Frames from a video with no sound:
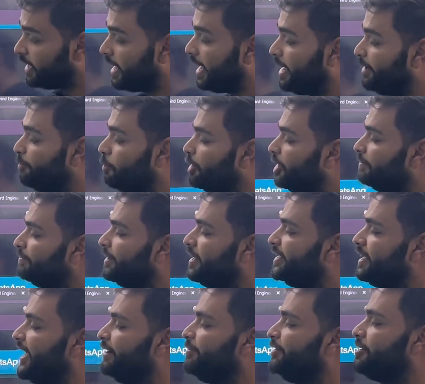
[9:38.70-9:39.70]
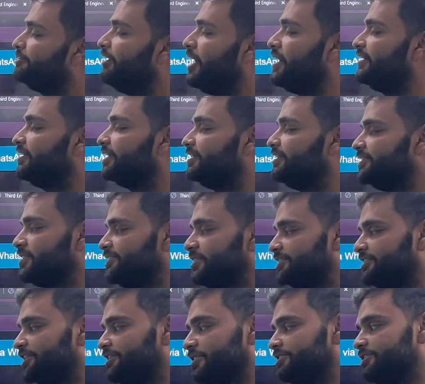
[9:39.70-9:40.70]
MOL Maritime required third
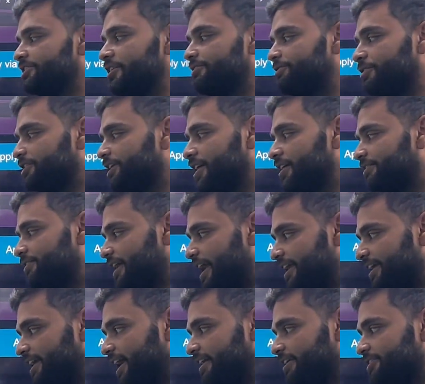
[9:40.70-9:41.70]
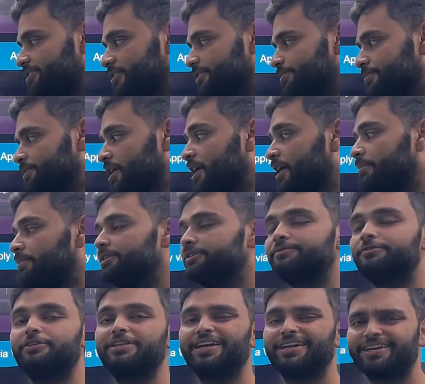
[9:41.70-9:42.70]
assistant engineer for their dry carrier ships, means
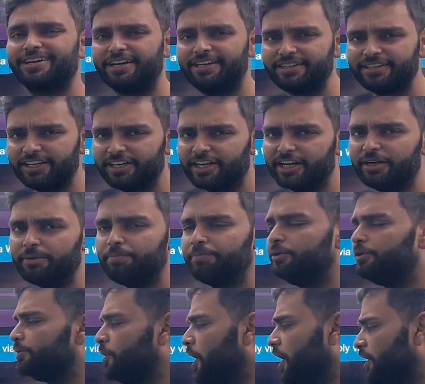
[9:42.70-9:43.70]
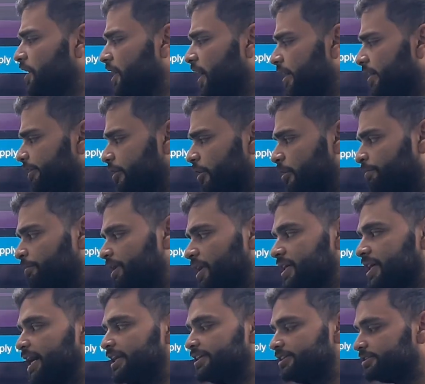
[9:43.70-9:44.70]
for their container, pure car carrier or bulk
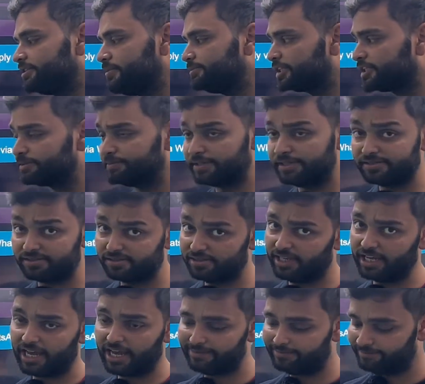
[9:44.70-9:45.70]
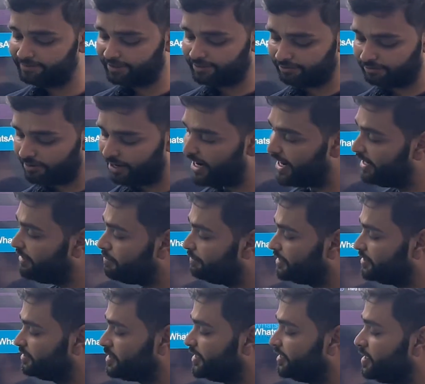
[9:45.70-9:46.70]
carrier ships. Experience they have required,
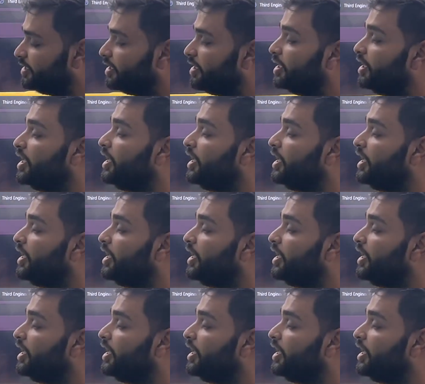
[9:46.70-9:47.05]
mention here.